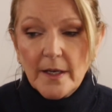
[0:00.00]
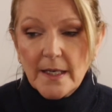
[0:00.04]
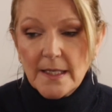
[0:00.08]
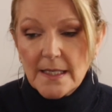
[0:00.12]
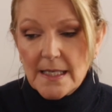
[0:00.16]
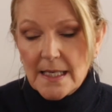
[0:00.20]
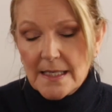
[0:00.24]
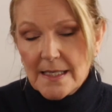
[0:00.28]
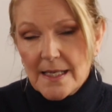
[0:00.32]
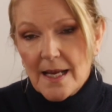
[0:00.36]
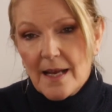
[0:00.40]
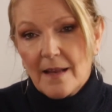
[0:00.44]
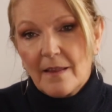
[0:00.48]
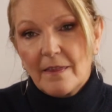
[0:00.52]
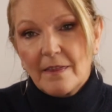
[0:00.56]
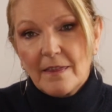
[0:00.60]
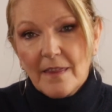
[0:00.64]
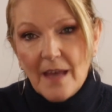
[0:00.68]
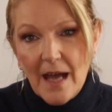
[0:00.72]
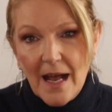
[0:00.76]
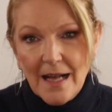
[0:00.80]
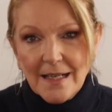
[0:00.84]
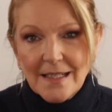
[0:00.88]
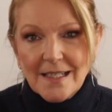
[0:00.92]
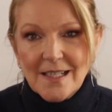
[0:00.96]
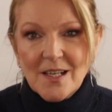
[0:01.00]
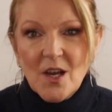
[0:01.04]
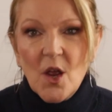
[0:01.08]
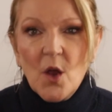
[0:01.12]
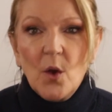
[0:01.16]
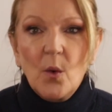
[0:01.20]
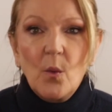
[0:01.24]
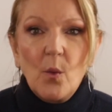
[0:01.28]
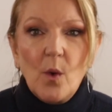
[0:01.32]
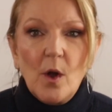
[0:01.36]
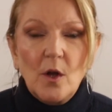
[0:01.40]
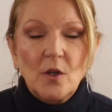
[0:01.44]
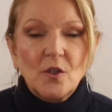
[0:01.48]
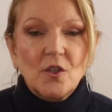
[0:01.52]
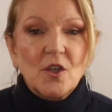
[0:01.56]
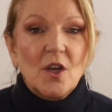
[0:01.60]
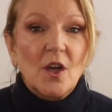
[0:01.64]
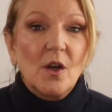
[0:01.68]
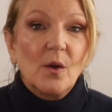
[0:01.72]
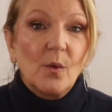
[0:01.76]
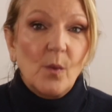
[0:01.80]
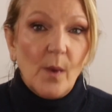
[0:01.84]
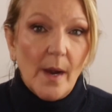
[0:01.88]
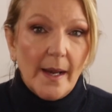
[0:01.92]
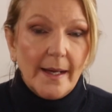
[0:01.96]
And as I say, that's what
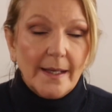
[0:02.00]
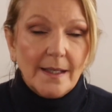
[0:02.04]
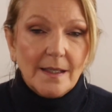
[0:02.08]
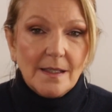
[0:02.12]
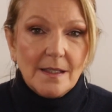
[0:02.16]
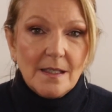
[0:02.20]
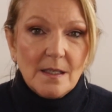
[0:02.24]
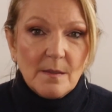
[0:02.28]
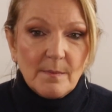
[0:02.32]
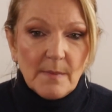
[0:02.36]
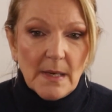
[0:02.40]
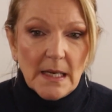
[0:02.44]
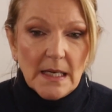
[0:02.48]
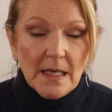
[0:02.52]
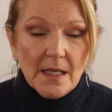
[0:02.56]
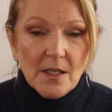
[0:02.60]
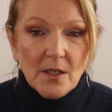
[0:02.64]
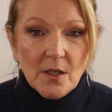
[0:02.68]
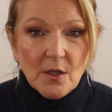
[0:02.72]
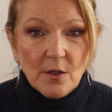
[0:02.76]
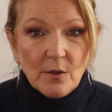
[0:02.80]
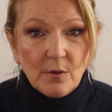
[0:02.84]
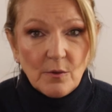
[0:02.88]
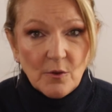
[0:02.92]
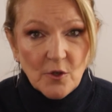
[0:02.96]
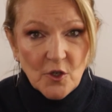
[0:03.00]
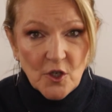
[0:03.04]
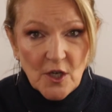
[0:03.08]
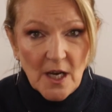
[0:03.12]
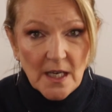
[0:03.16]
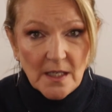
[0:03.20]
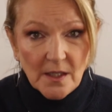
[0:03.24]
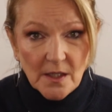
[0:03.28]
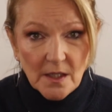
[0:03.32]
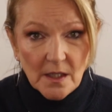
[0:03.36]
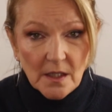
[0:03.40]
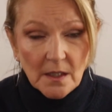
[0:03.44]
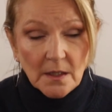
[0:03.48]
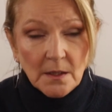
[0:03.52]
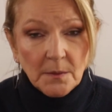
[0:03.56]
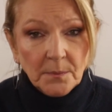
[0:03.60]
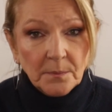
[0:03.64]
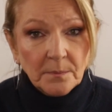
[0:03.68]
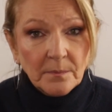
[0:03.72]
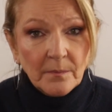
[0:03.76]
awakened me to gender